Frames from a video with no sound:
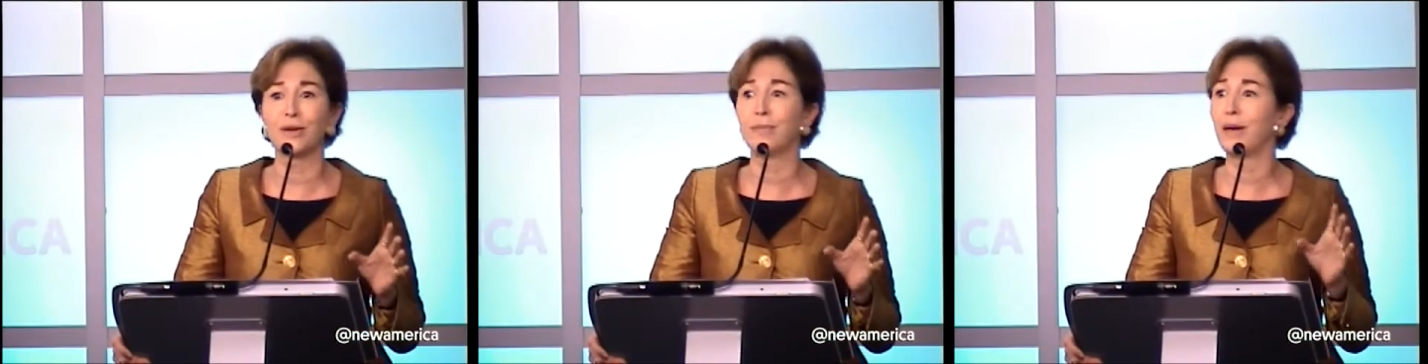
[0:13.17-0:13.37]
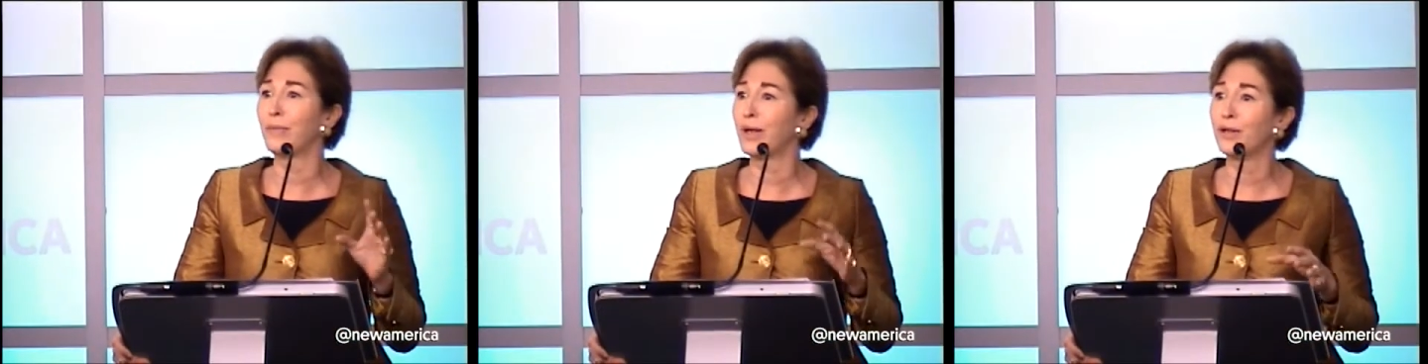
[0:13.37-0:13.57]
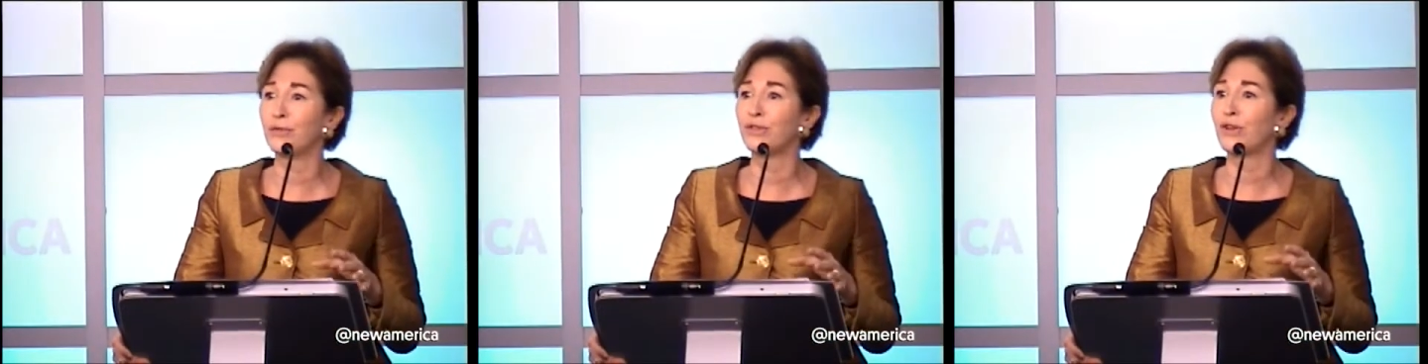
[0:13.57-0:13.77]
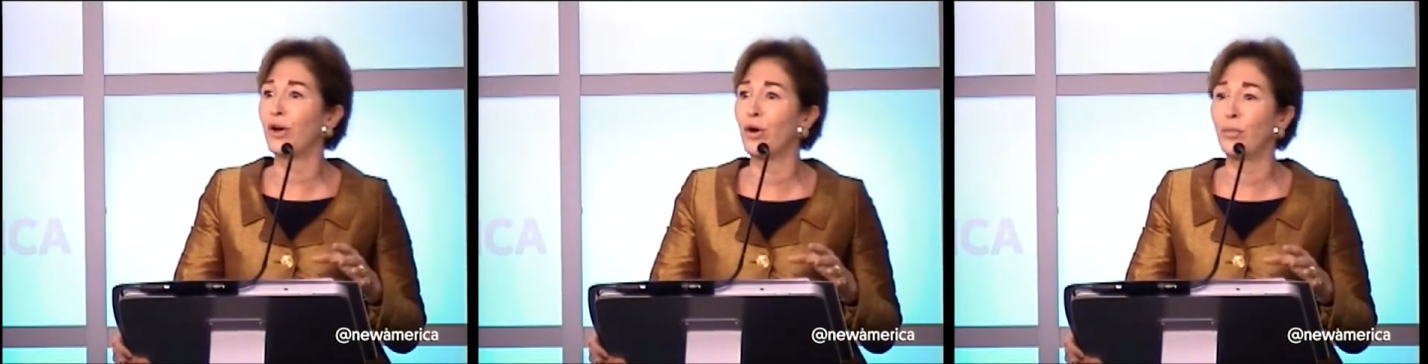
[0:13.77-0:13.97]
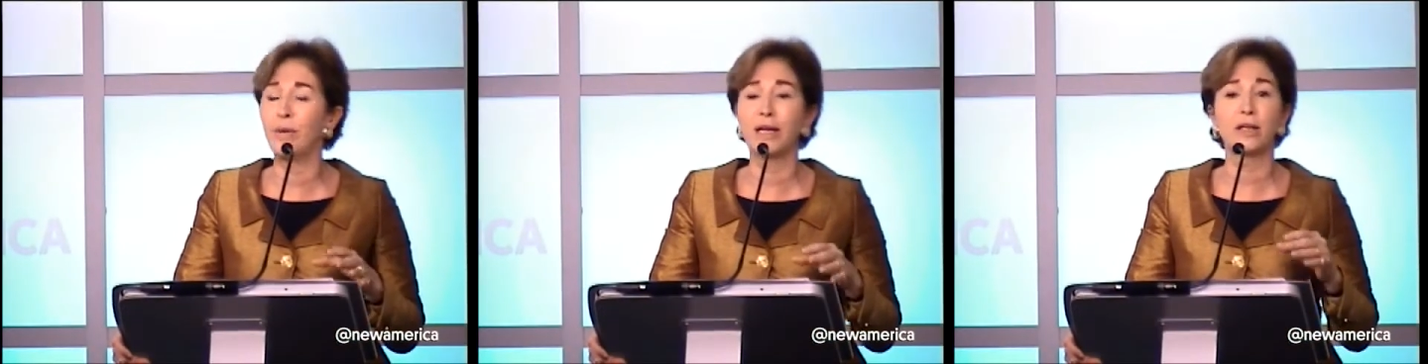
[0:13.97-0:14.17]
My mother was a
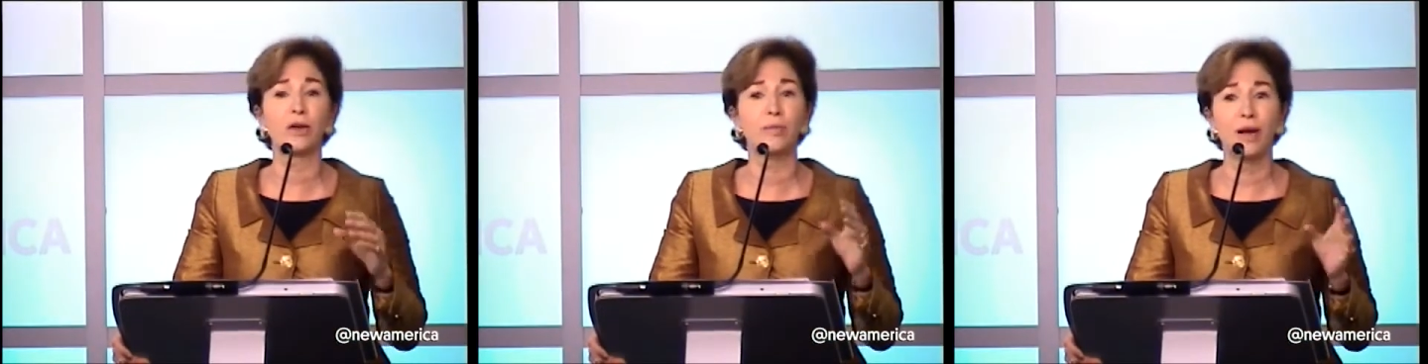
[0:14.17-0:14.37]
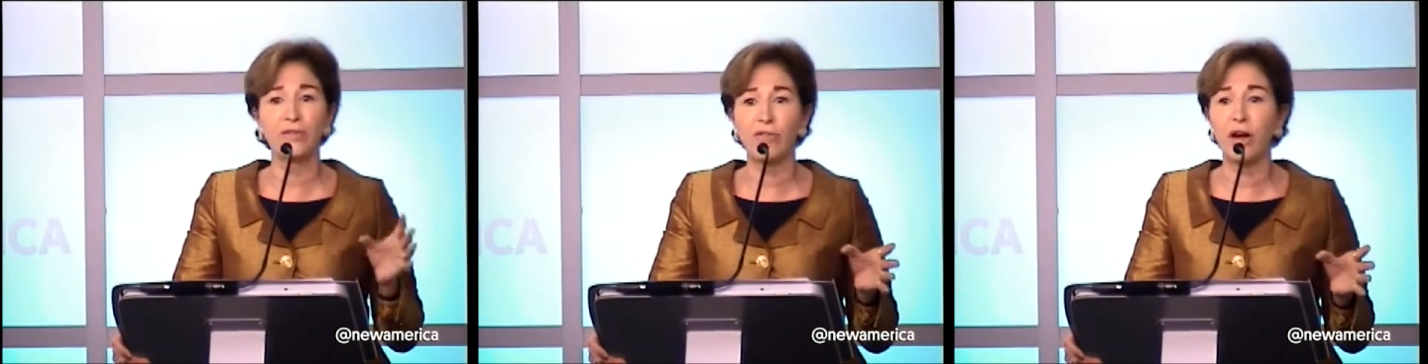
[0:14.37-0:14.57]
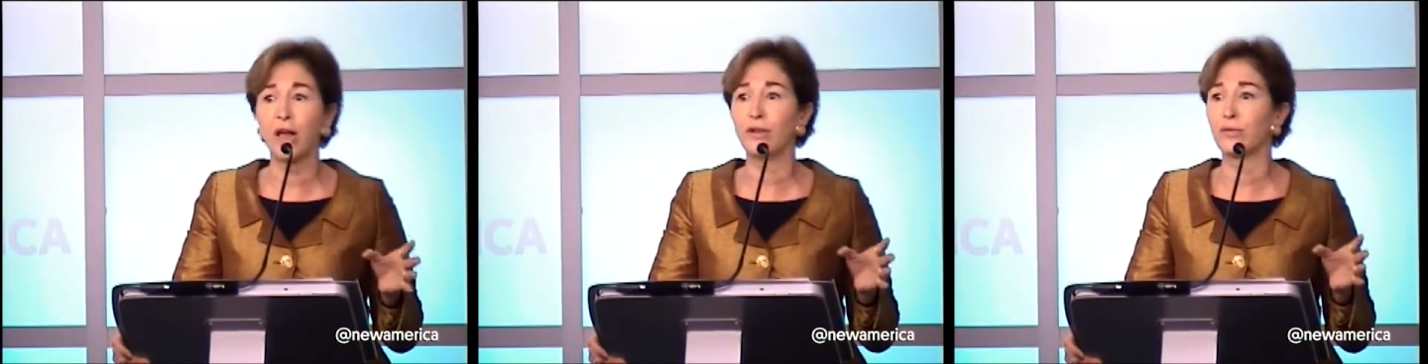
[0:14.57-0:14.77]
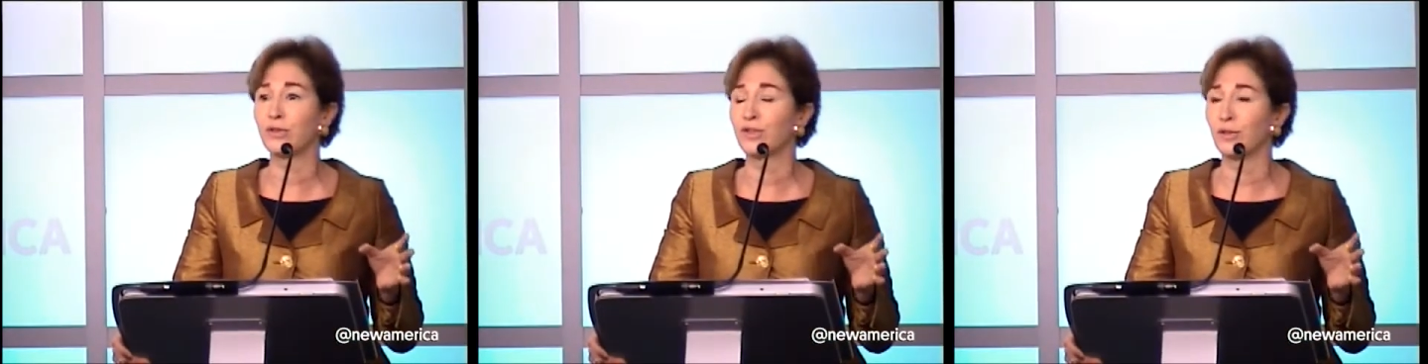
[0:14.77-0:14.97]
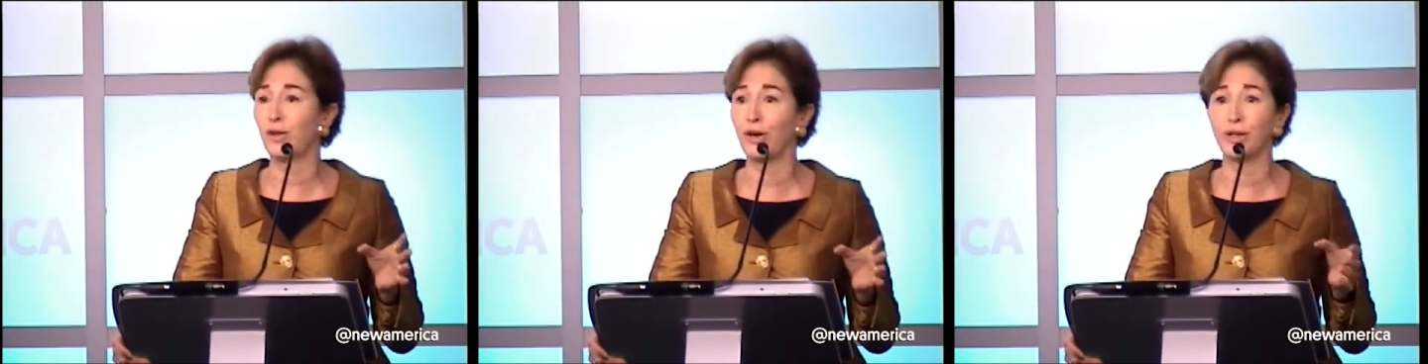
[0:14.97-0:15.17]
homemaker, my father
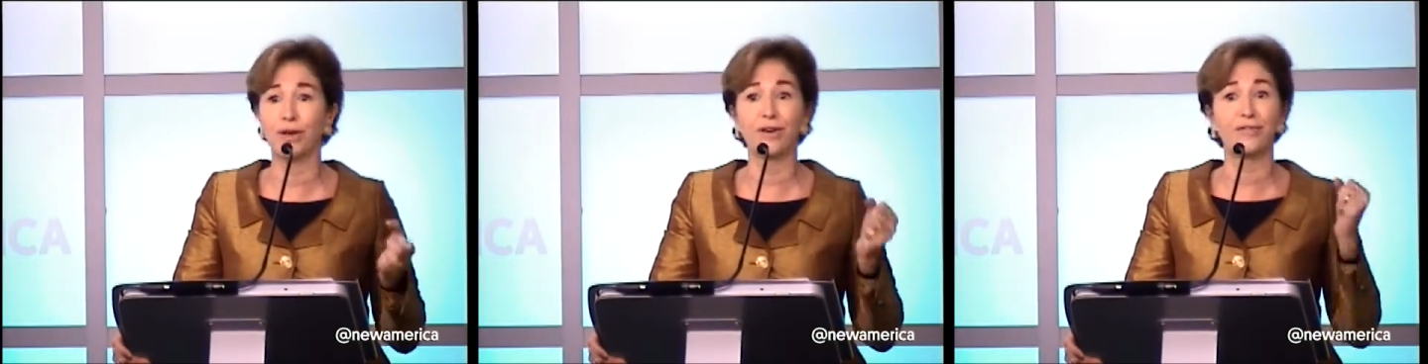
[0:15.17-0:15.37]
was a lawyer.